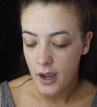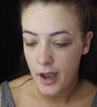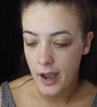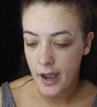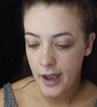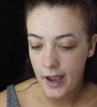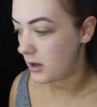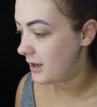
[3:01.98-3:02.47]

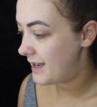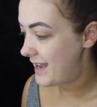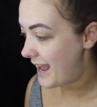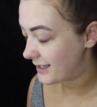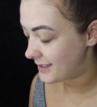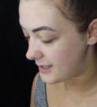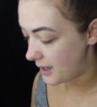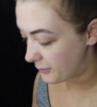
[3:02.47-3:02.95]

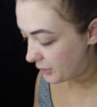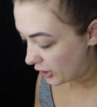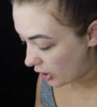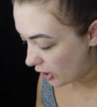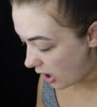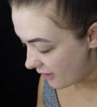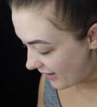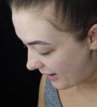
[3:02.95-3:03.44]
Next I'm going
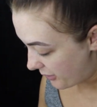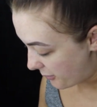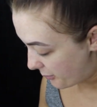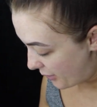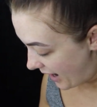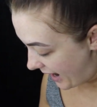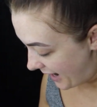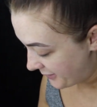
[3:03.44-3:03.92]
to carve out the
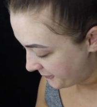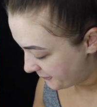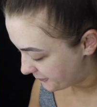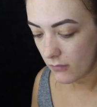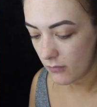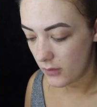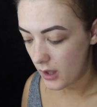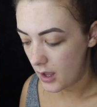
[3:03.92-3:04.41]
brow.
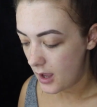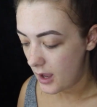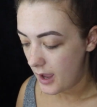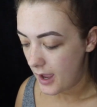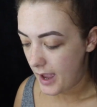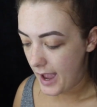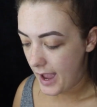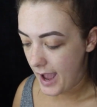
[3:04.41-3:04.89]

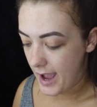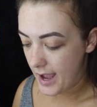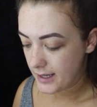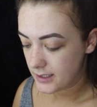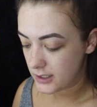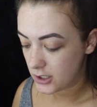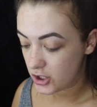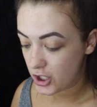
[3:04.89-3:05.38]

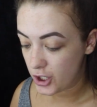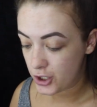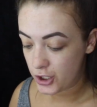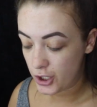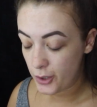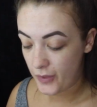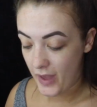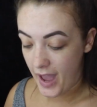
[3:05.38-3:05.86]
And to
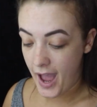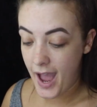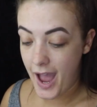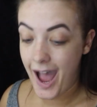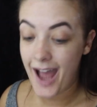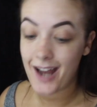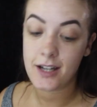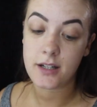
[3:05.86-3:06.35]
do
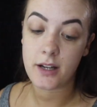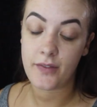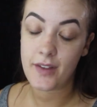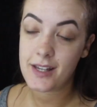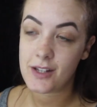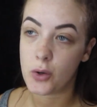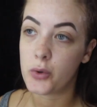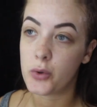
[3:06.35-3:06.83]
that, and
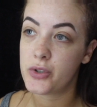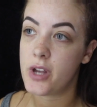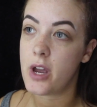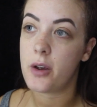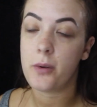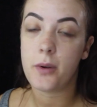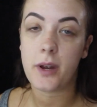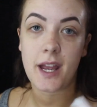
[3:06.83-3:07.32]
this
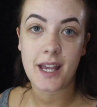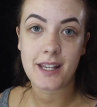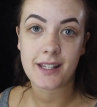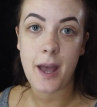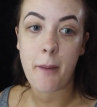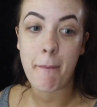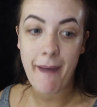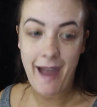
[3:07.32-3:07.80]
also
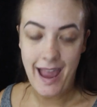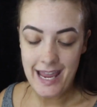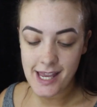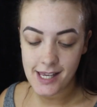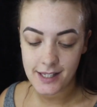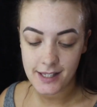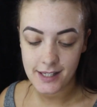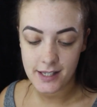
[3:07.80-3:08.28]
is a
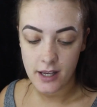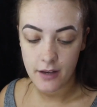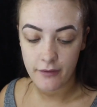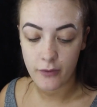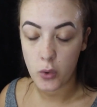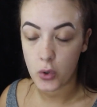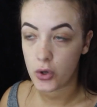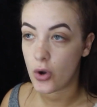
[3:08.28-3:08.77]
base
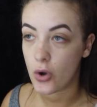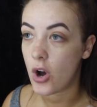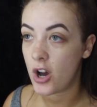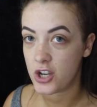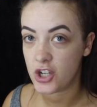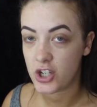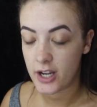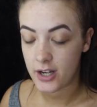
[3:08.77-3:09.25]
for your
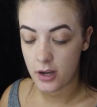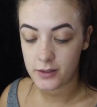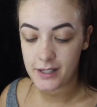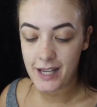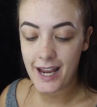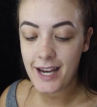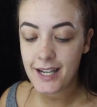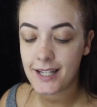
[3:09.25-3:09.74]

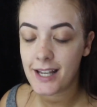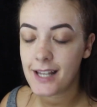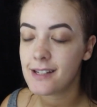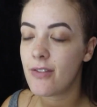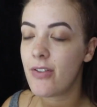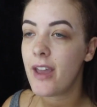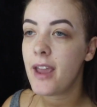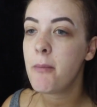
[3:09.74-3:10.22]
eyeshadows, it
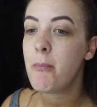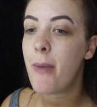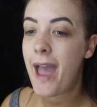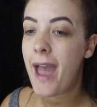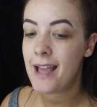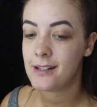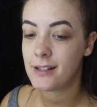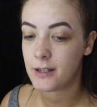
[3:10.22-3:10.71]
is the
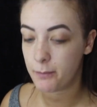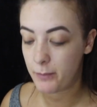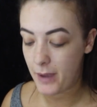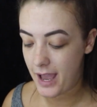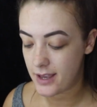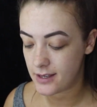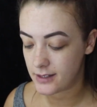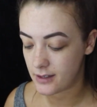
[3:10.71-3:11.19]
best
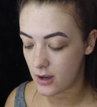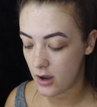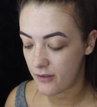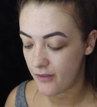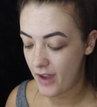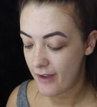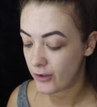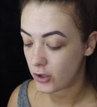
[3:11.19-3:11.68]
base I
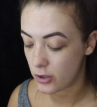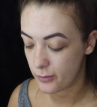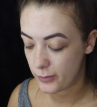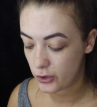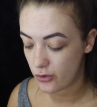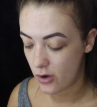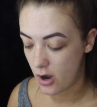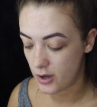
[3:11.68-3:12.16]
have ever come
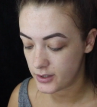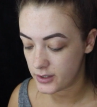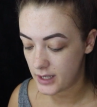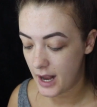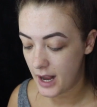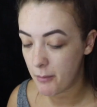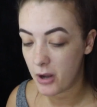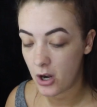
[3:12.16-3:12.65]

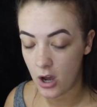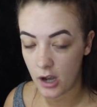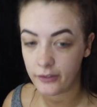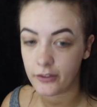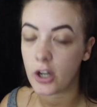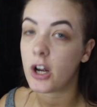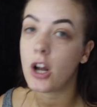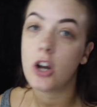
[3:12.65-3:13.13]
across in my
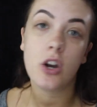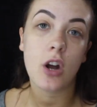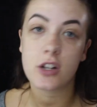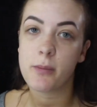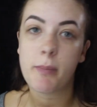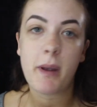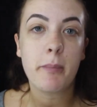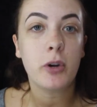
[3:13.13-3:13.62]
life. Like,
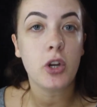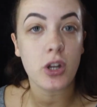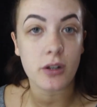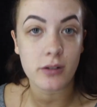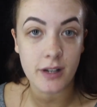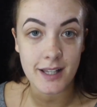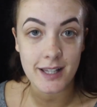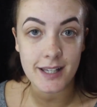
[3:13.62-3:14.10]
lots of people
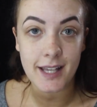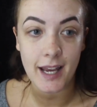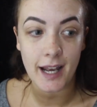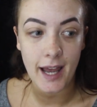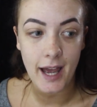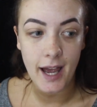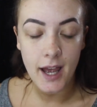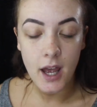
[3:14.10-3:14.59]
use
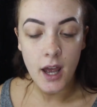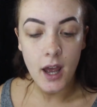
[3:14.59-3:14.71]
concealer,